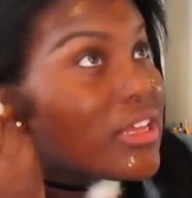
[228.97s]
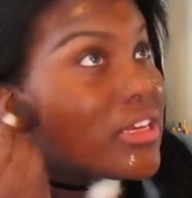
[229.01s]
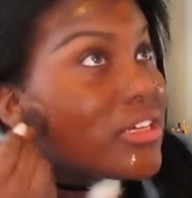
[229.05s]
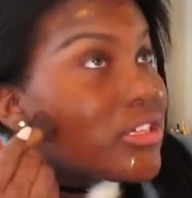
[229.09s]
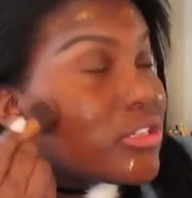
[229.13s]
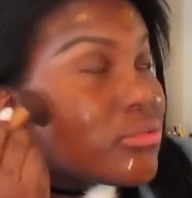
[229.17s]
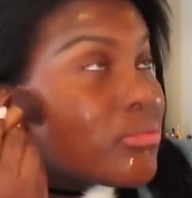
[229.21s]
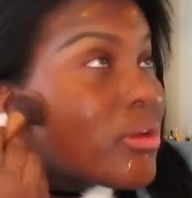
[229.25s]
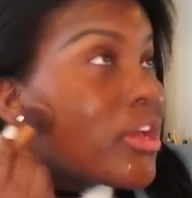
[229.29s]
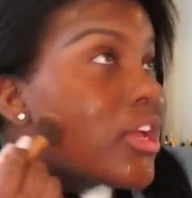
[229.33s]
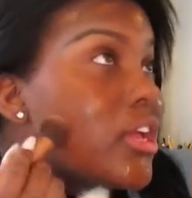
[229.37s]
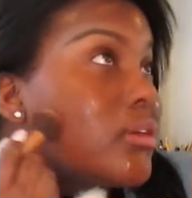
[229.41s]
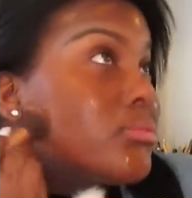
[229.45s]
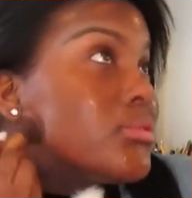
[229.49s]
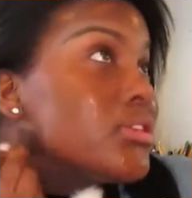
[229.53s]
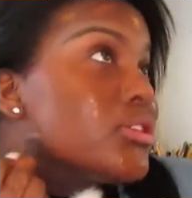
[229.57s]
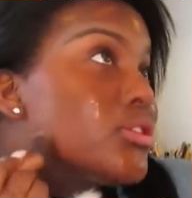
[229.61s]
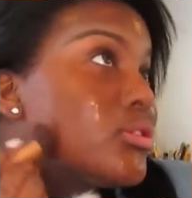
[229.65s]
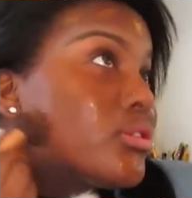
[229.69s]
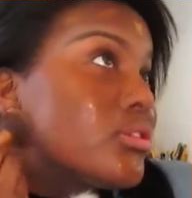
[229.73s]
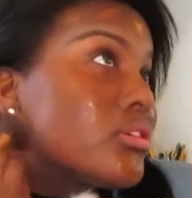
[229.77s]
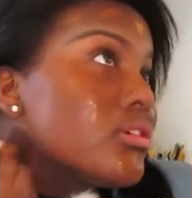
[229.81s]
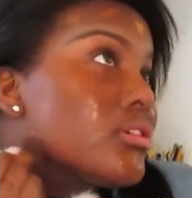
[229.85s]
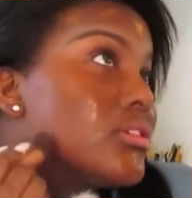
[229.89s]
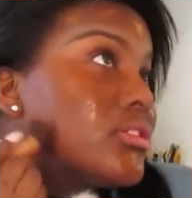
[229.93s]
do makeup
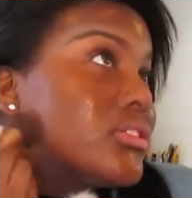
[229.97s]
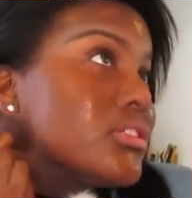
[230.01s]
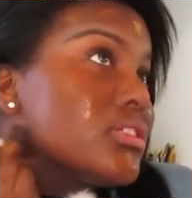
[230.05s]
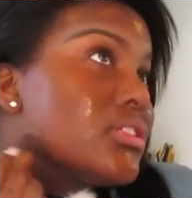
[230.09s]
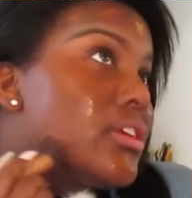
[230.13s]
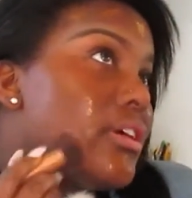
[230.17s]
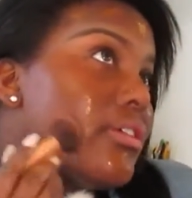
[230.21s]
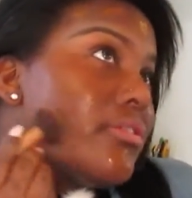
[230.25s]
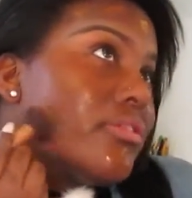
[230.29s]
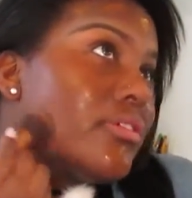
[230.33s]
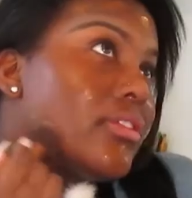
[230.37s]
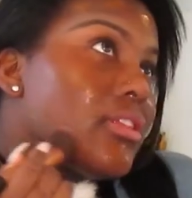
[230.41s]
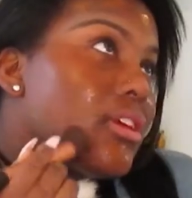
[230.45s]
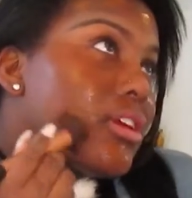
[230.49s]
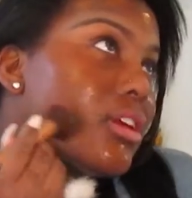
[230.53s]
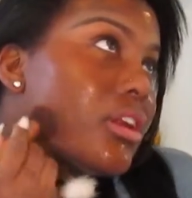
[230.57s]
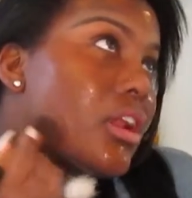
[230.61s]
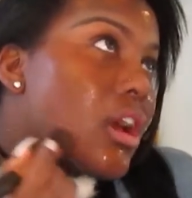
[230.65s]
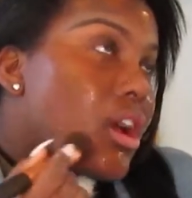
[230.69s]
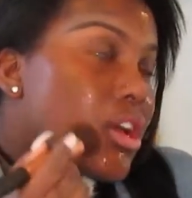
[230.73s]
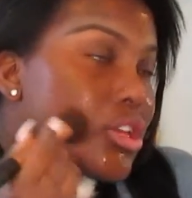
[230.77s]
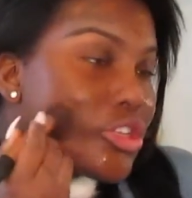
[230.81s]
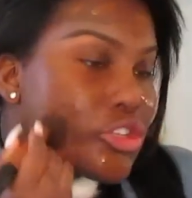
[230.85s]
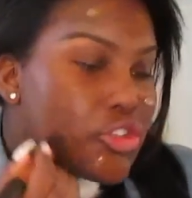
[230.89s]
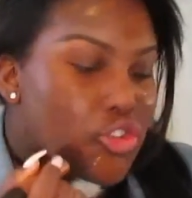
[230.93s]
tutorials and stuff and they're
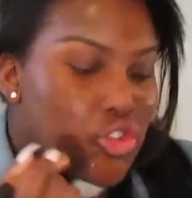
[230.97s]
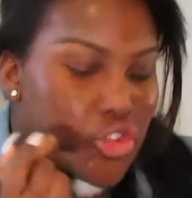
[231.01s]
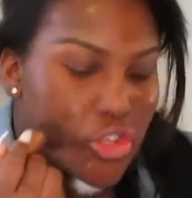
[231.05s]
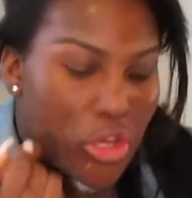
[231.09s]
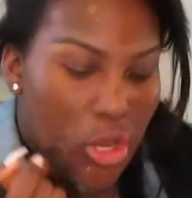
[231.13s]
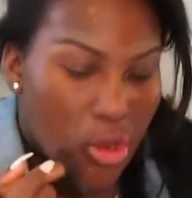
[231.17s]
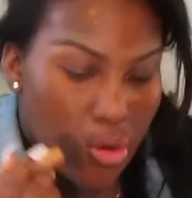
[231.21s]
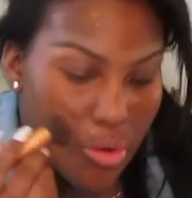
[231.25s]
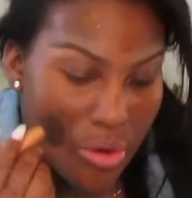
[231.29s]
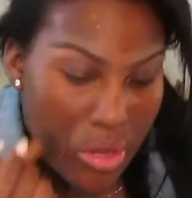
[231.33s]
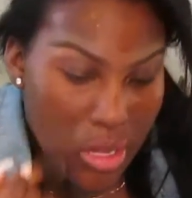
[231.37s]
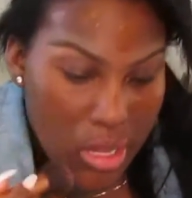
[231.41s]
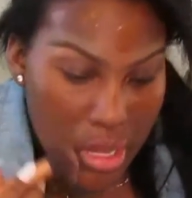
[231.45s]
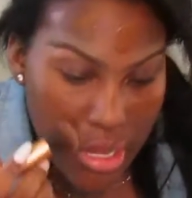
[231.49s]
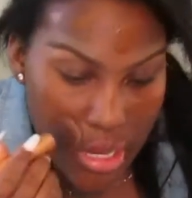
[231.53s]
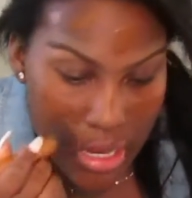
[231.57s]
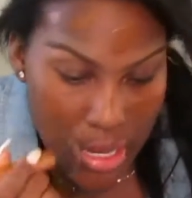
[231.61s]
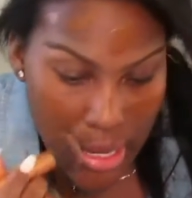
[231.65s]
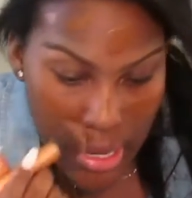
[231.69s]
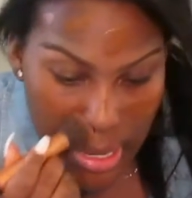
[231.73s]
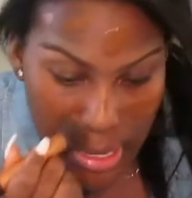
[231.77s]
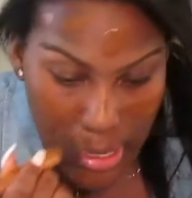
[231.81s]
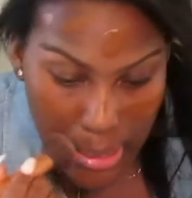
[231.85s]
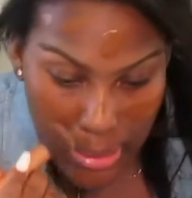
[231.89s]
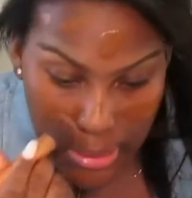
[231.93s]
not so
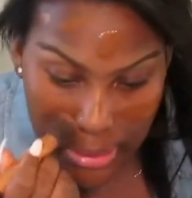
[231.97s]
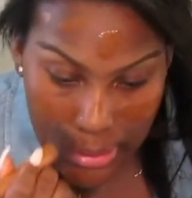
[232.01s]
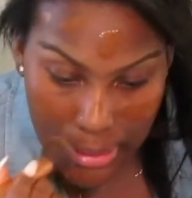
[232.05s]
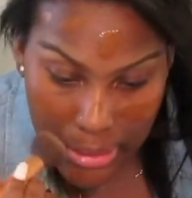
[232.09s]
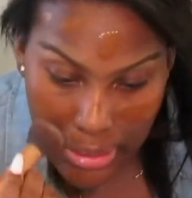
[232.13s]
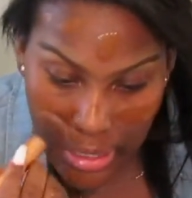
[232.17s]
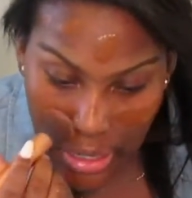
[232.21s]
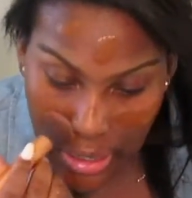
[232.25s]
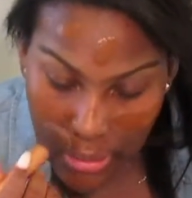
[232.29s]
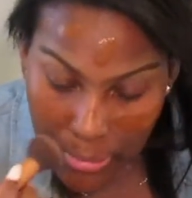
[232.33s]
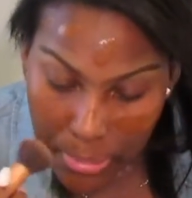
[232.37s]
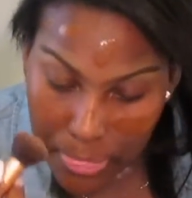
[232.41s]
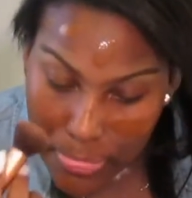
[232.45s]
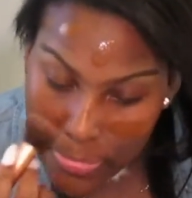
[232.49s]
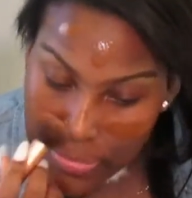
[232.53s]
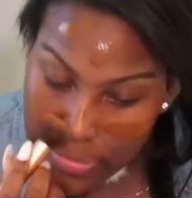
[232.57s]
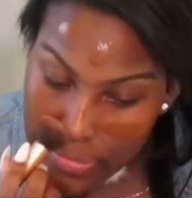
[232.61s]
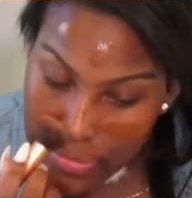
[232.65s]
in depth